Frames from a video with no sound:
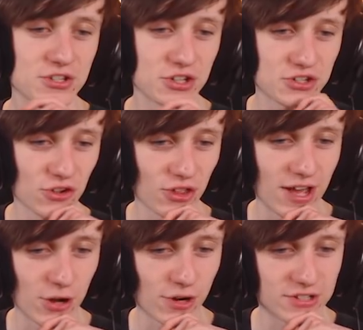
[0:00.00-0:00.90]
So you saw
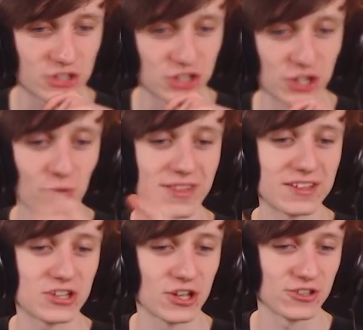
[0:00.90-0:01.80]
that our anti-cheat, when
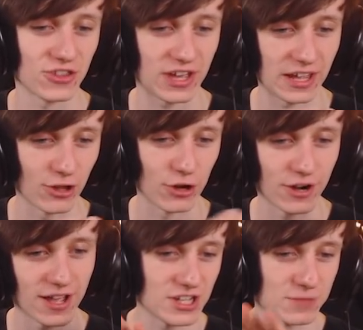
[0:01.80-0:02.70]
they turned on the
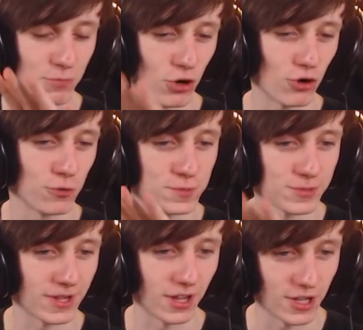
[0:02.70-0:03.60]
Killaura, it brought up
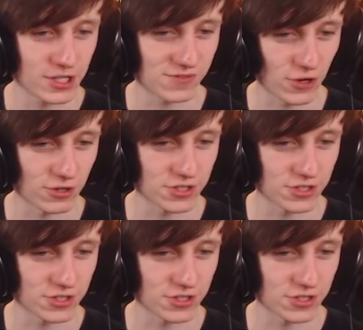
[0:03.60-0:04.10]
some alerts for